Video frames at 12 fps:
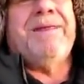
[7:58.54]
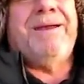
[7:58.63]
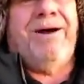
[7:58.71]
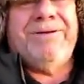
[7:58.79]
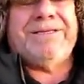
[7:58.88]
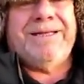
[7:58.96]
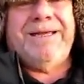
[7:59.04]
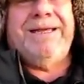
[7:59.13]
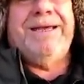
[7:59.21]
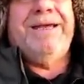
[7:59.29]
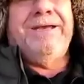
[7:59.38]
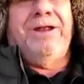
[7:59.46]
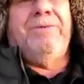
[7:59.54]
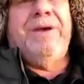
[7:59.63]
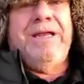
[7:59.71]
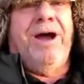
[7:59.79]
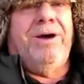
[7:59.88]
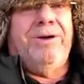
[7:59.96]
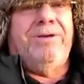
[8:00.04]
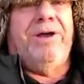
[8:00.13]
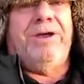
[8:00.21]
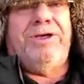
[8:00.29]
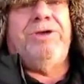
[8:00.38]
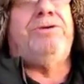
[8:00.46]
Obviously, you know, we know
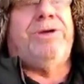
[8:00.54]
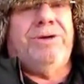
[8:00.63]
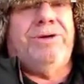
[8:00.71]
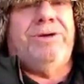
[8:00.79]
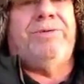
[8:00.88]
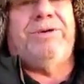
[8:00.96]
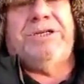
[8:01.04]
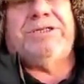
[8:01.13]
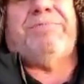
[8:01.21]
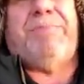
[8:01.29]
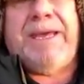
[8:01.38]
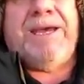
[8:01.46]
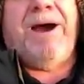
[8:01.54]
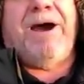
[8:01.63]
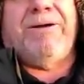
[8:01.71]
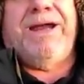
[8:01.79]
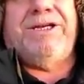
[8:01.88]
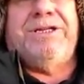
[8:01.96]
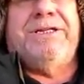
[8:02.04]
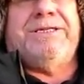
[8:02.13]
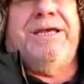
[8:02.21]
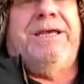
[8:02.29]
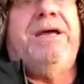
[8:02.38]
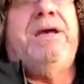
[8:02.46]
that UKOOG, which is a PR
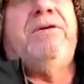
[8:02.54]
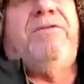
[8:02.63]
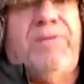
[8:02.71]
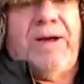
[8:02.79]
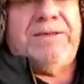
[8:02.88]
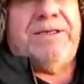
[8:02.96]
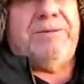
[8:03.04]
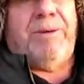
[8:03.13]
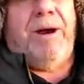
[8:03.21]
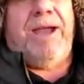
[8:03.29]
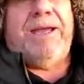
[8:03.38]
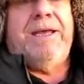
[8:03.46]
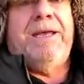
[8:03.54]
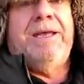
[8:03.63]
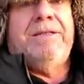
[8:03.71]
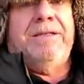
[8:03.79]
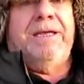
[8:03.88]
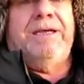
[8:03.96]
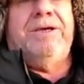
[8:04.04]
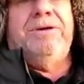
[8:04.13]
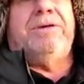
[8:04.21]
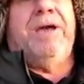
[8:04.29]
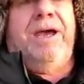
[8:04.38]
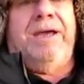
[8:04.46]
agency funded by the
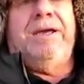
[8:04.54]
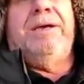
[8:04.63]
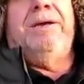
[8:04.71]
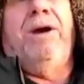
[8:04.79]
UK